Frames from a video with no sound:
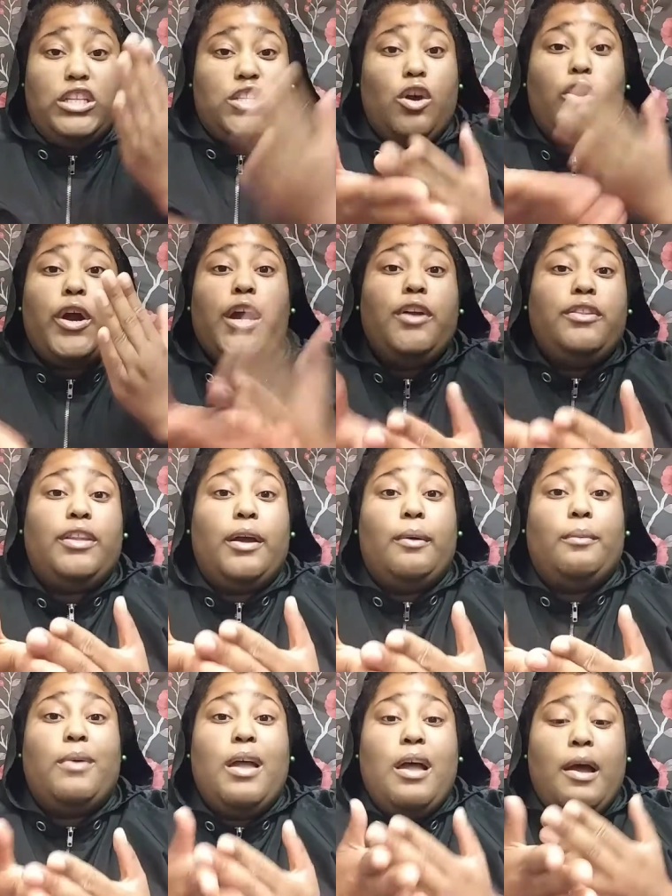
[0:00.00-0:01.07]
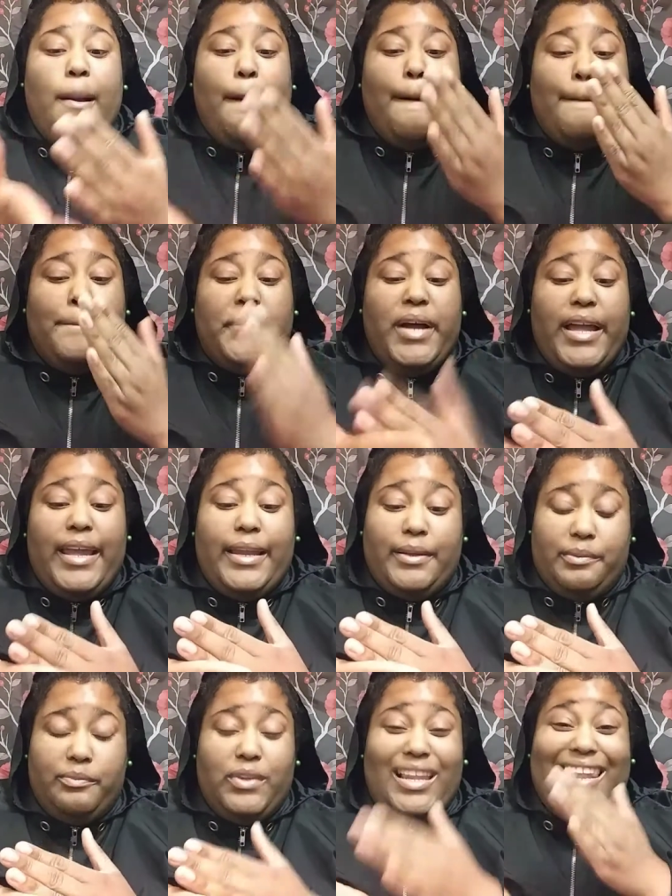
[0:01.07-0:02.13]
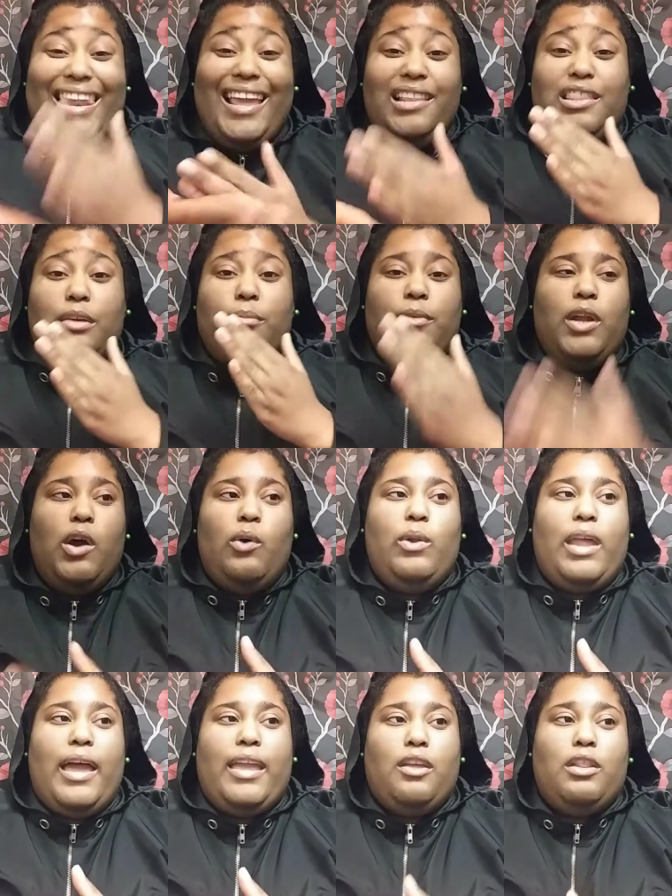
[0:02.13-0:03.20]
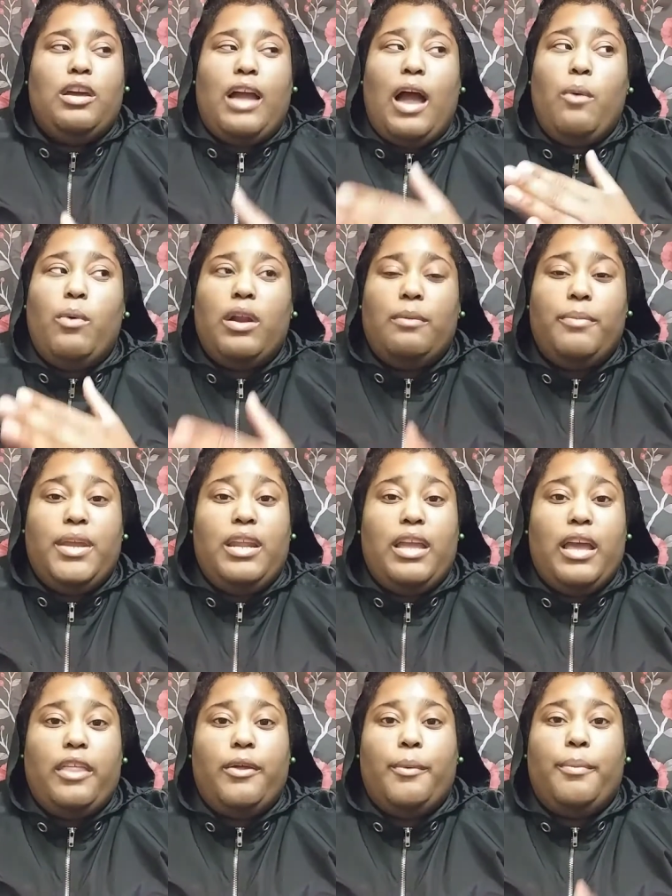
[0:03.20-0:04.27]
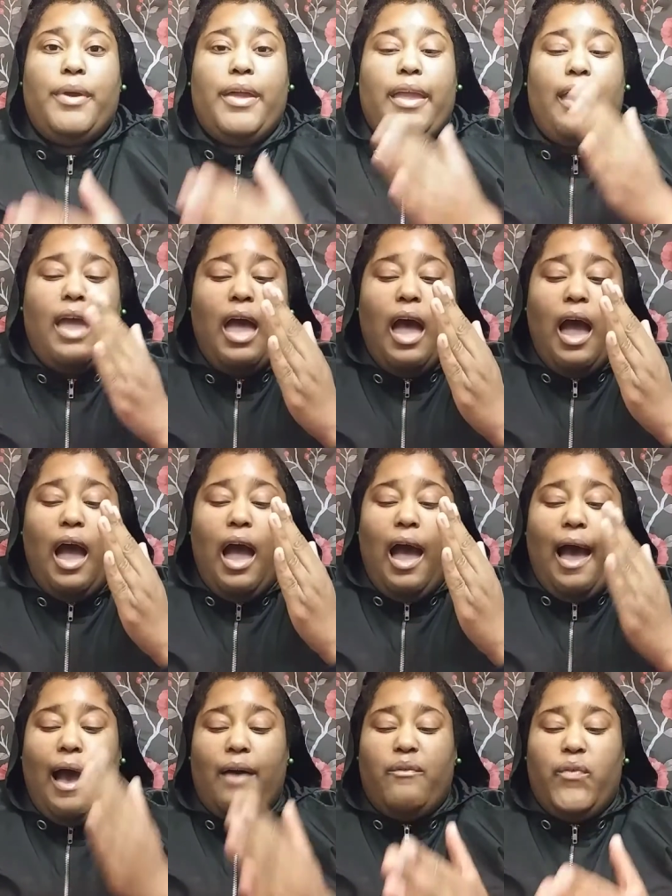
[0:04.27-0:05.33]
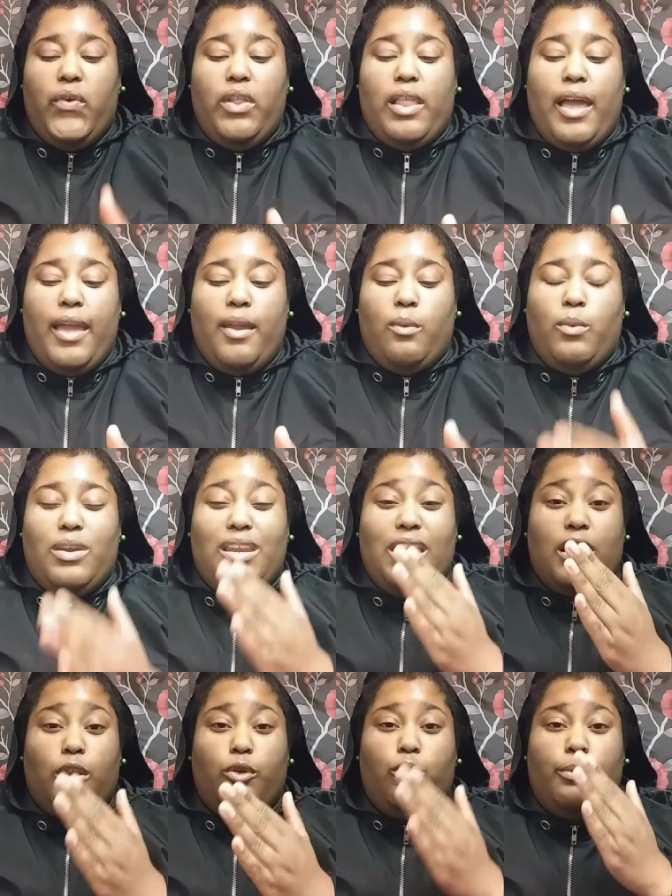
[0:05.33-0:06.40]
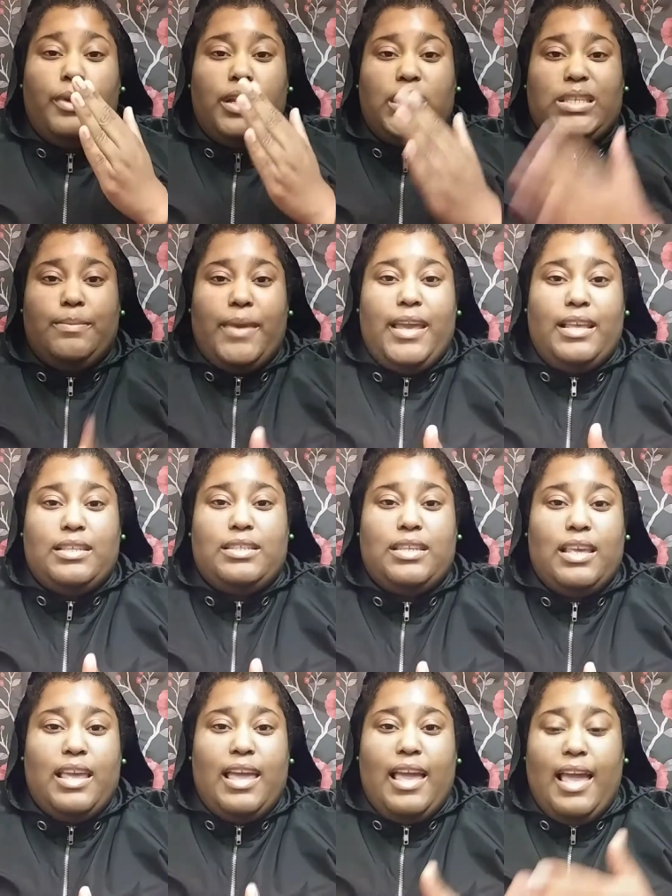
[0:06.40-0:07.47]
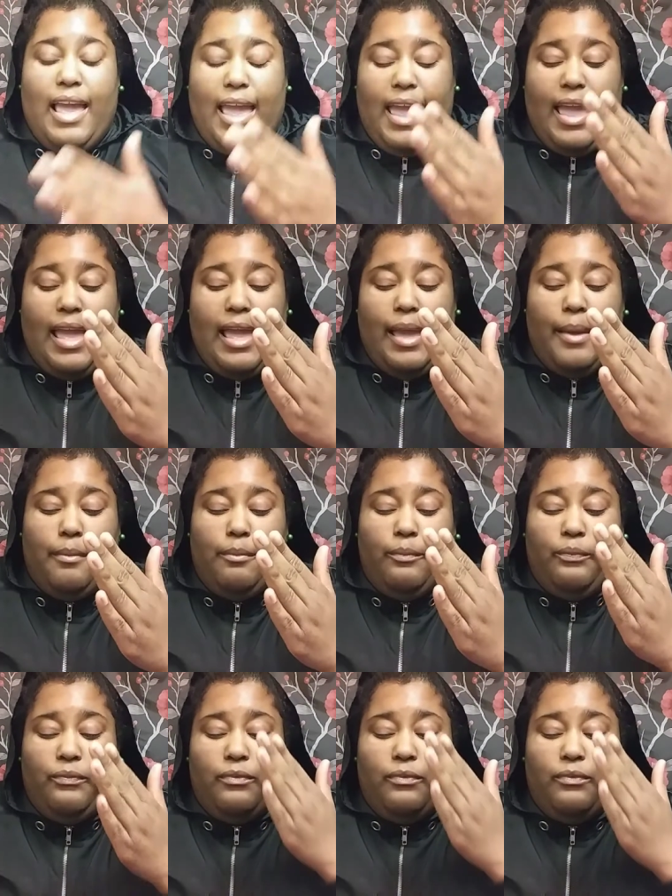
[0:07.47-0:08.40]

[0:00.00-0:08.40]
it's gonna hurt them, but let them know like look i want to be together but i feel like we need a little bit of space and